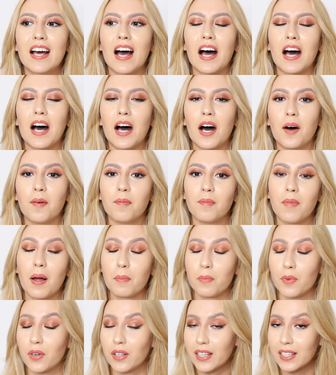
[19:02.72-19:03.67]
um,
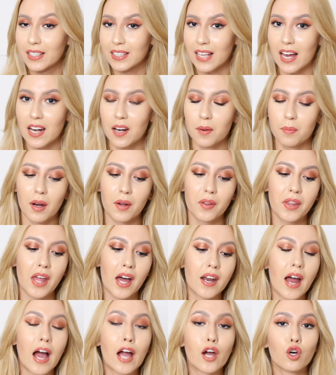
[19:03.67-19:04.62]
I'm really excited about
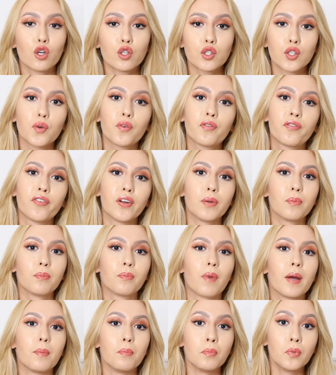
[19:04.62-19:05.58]
that. I also filmed
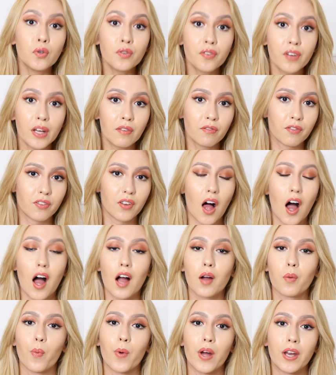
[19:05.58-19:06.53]
my moving
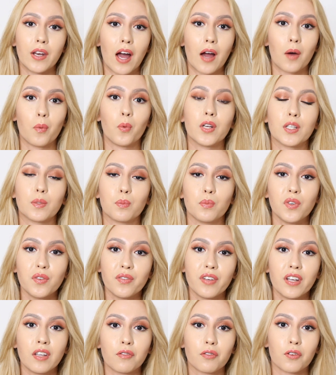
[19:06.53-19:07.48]
vlog when I was
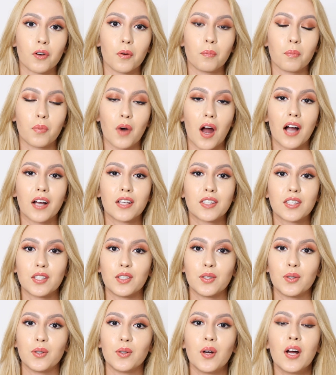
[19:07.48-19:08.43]
moving from Prague
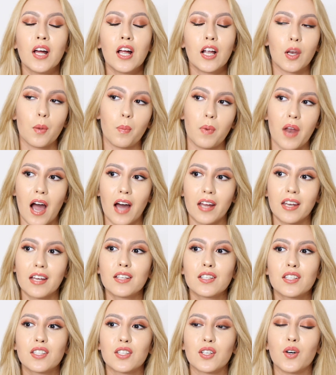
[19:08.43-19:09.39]
to
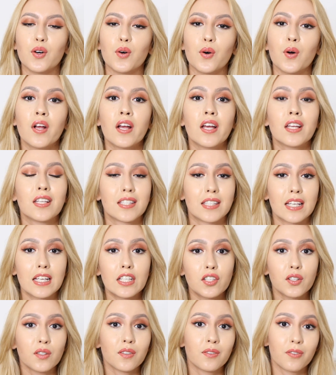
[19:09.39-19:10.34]
Ljubljana, so
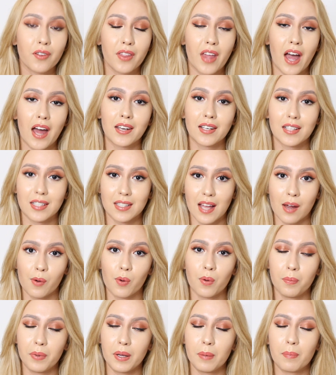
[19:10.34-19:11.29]
stay tuned for that because that
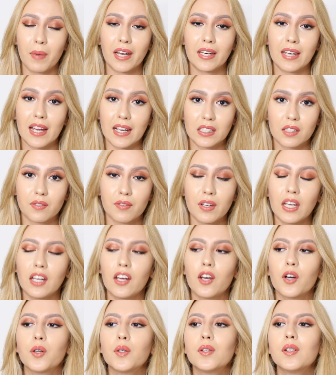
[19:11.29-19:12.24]
will be my next
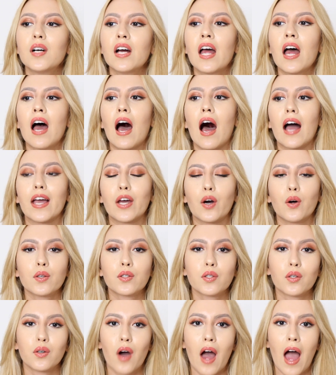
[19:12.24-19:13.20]
video. I
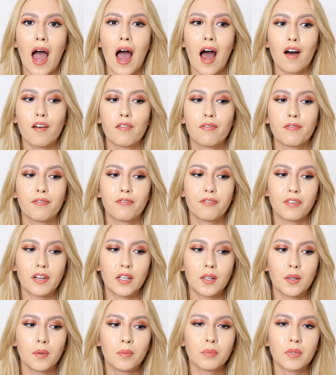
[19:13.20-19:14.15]
also have
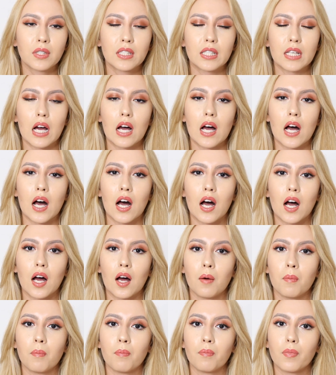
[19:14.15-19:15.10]
filmed
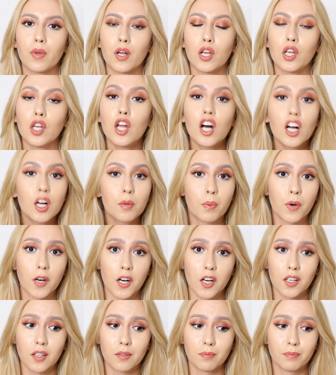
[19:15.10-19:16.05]
um, a
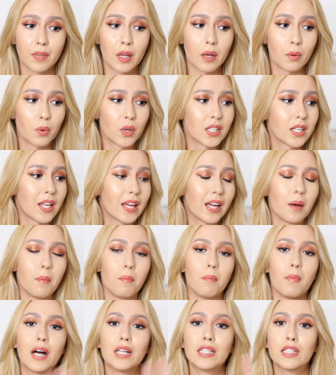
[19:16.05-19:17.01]
lookbook. It was like
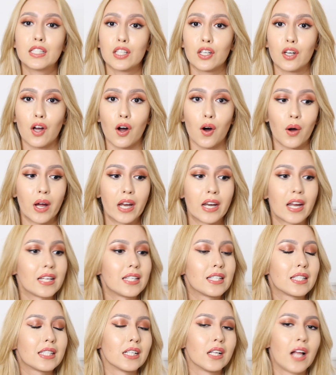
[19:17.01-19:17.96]
months ago and I
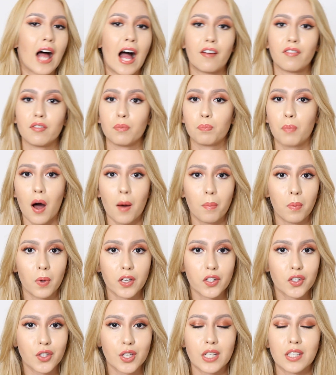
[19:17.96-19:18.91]
still haven't
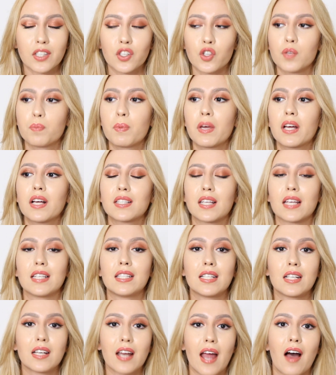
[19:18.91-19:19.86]
published it just because I
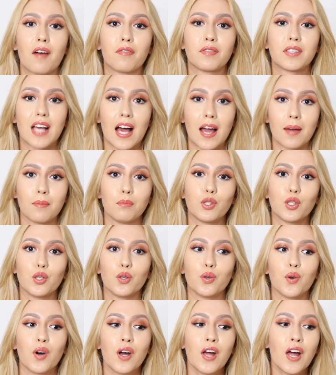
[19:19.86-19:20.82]
didn't have time
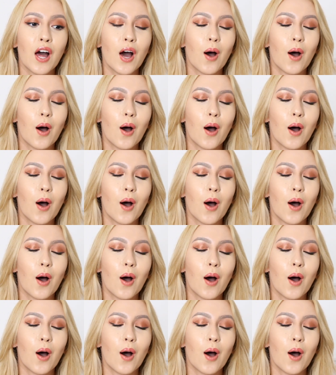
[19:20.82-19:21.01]
to